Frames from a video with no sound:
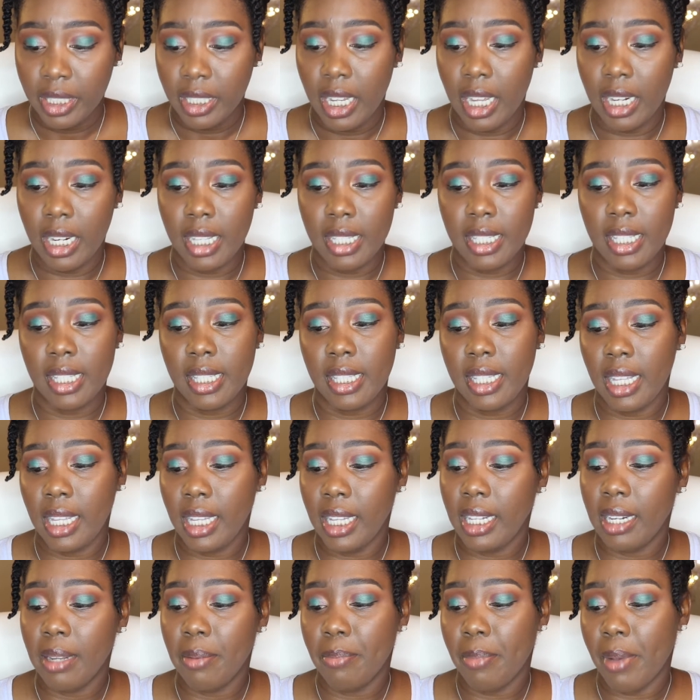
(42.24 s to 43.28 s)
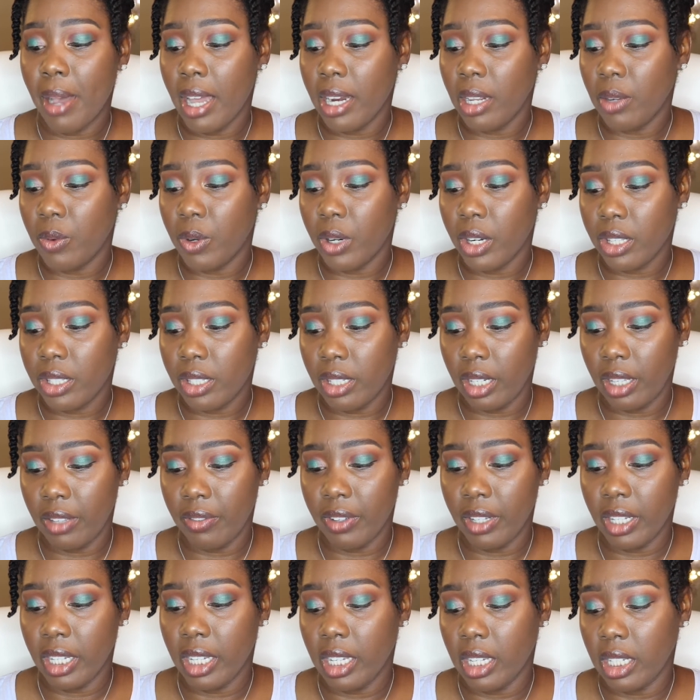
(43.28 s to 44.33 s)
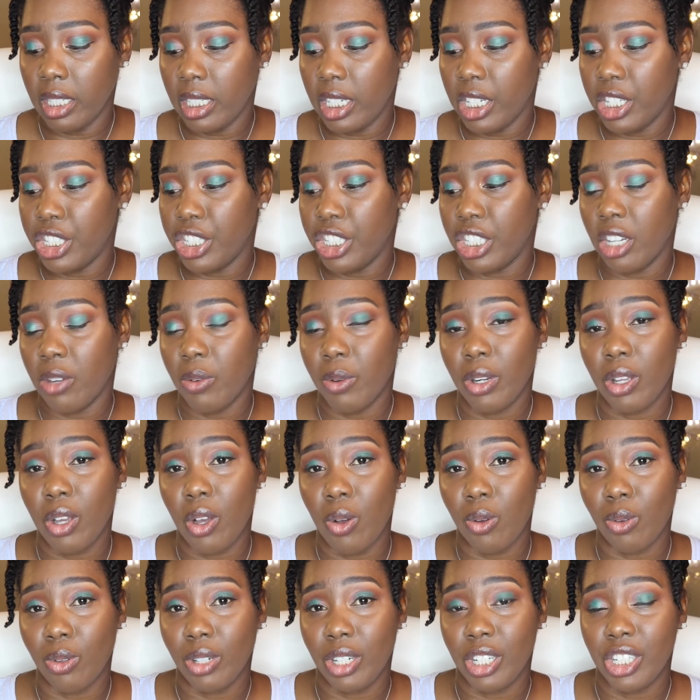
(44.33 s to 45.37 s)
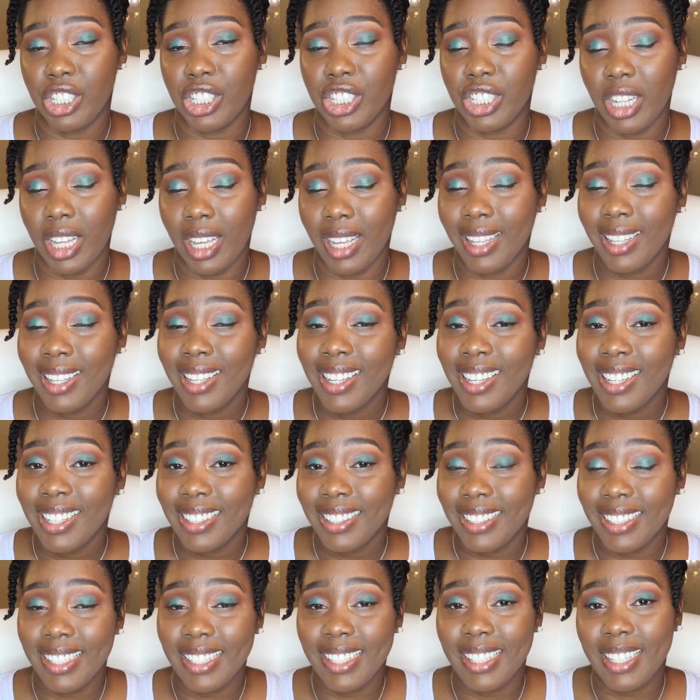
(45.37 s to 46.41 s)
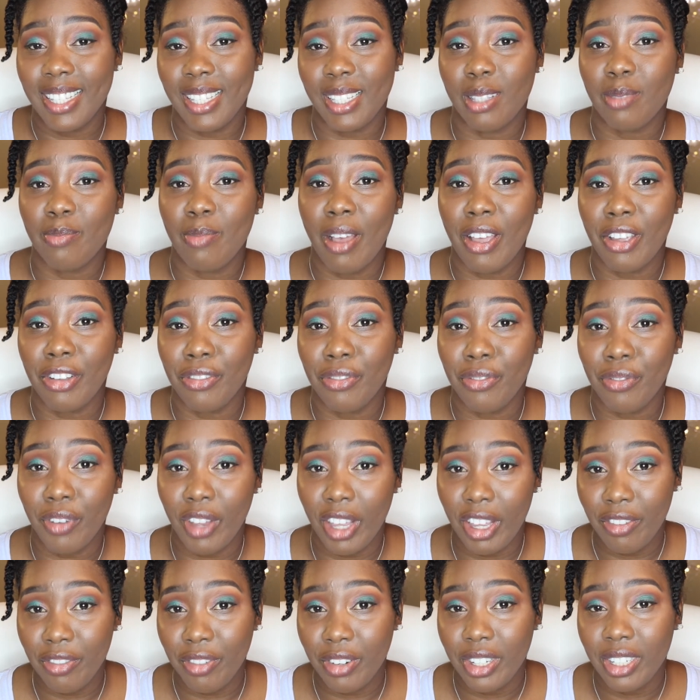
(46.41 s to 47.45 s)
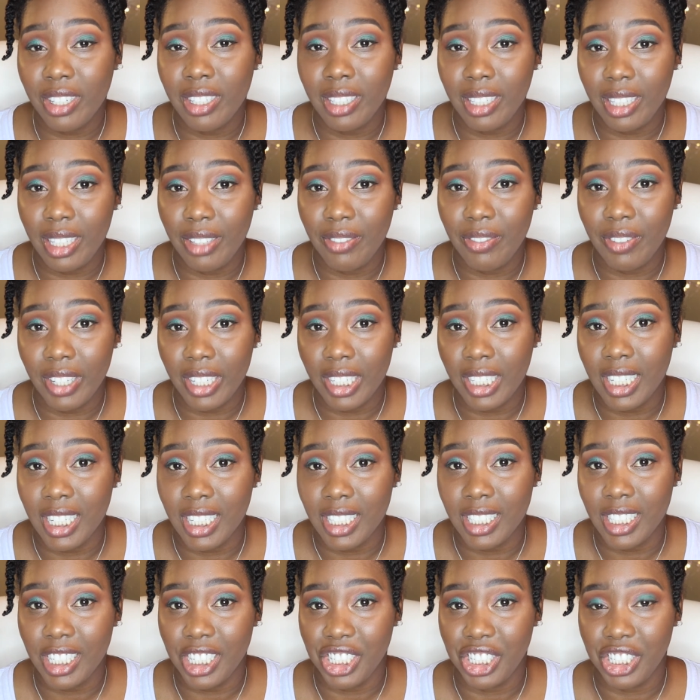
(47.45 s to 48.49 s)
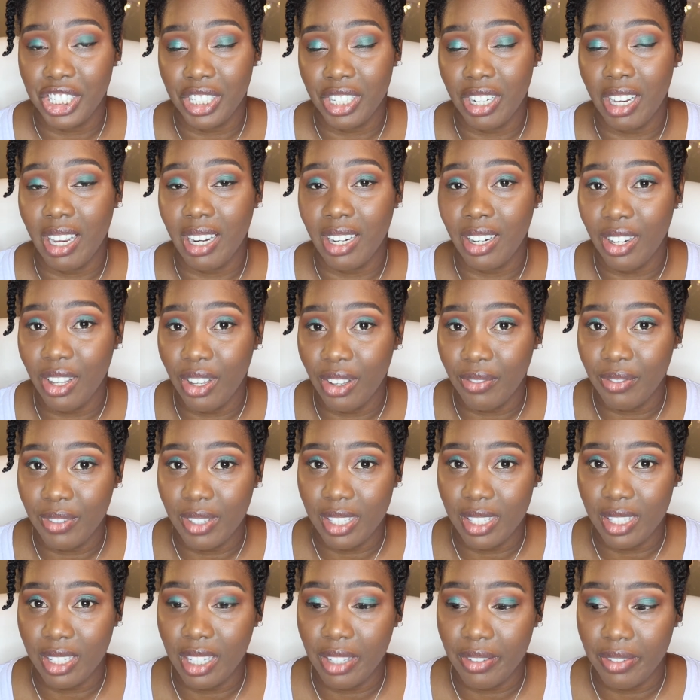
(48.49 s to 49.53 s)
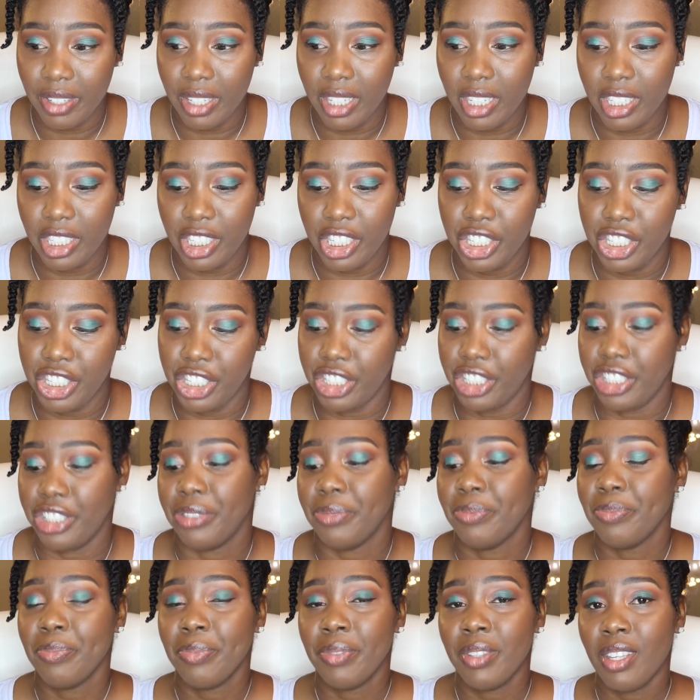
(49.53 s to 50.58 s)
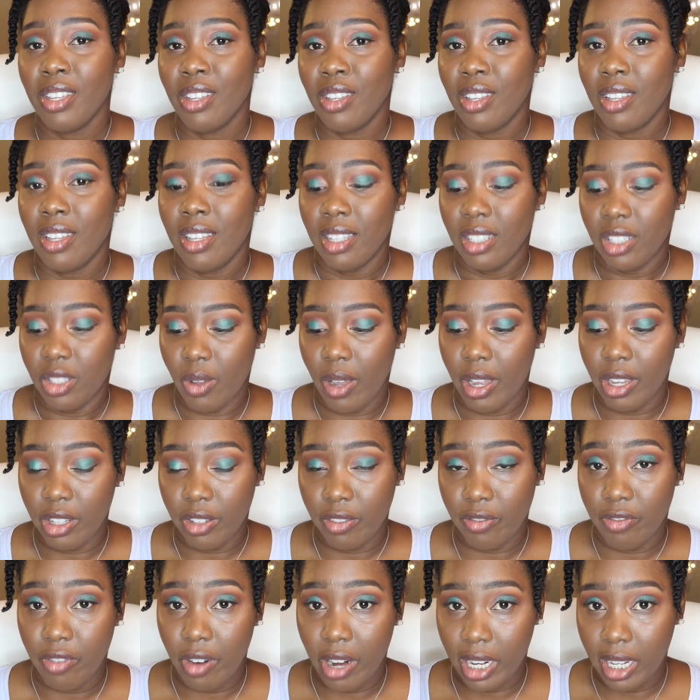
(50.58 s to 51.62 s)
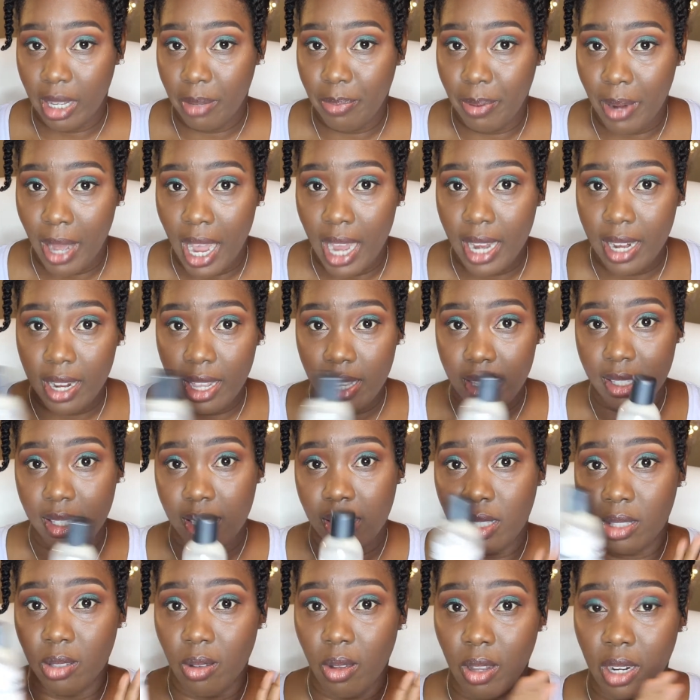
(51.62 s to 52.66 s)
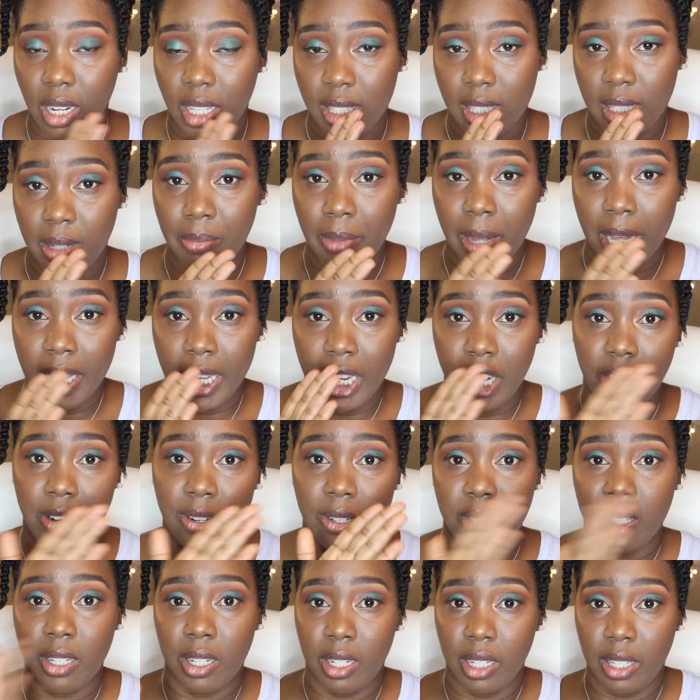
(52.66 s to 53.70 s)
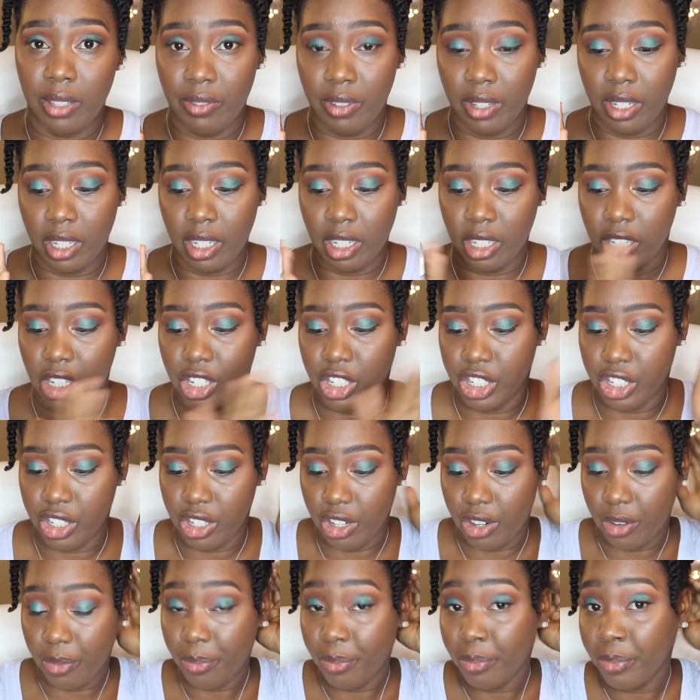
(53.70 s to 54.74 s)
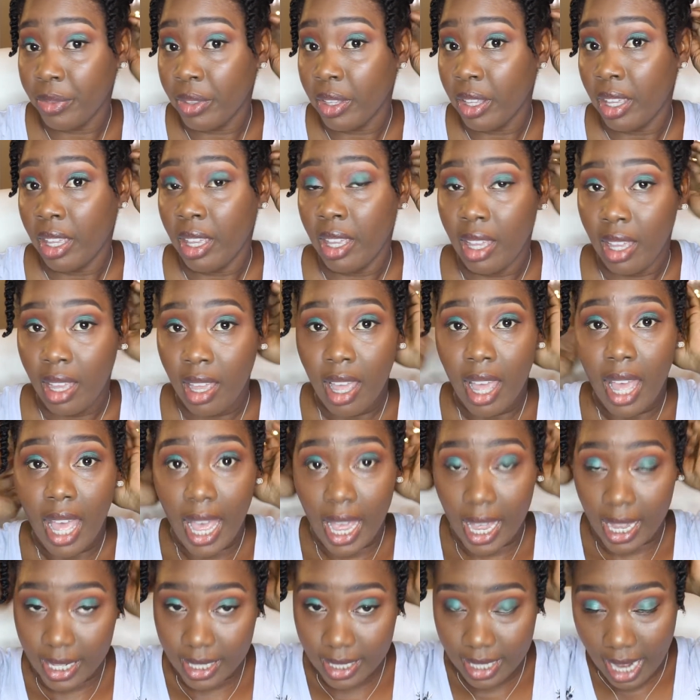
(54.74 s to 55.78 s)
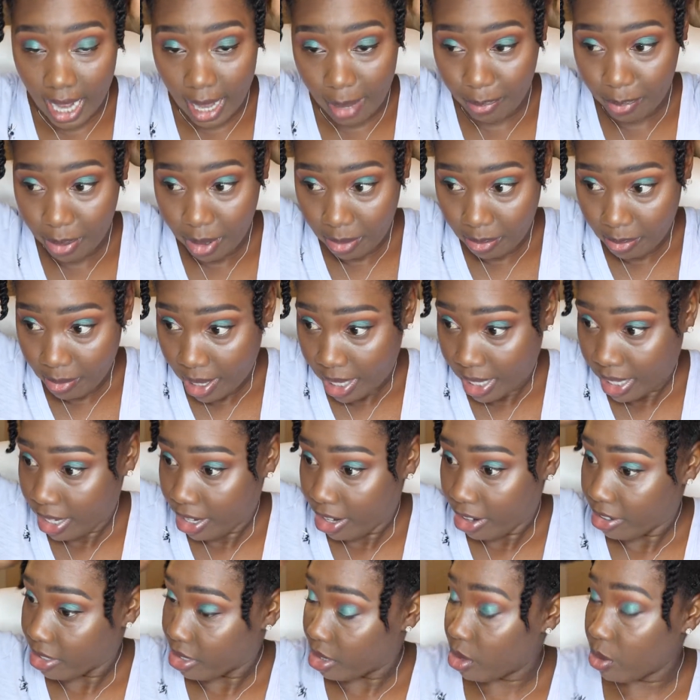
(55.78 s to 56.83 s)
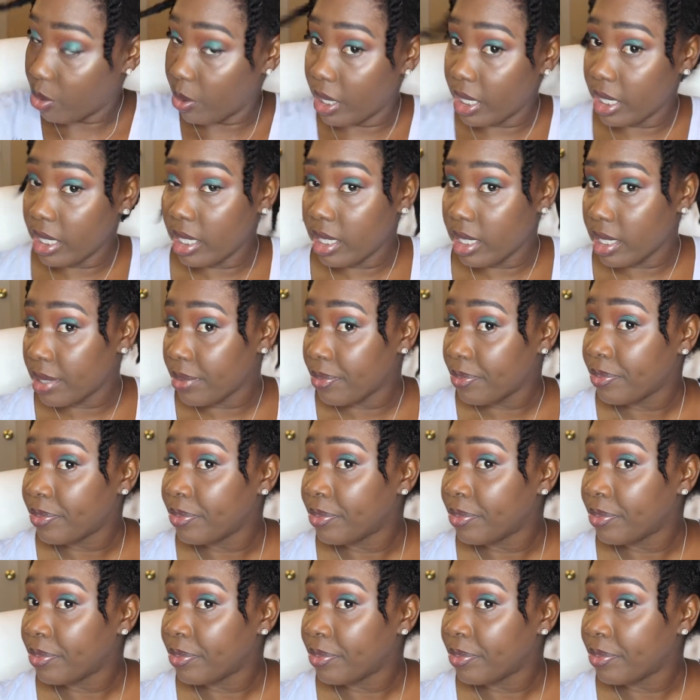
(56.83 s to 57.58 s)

And this is the Eden Body Works leave-in conditioner with coconut shea. This is my favorite leave-in conditioner. I love this leave-in conditioner. So I already applied this. This is all that's in my hair is the leave-in conditioner. And I put my hair in twists.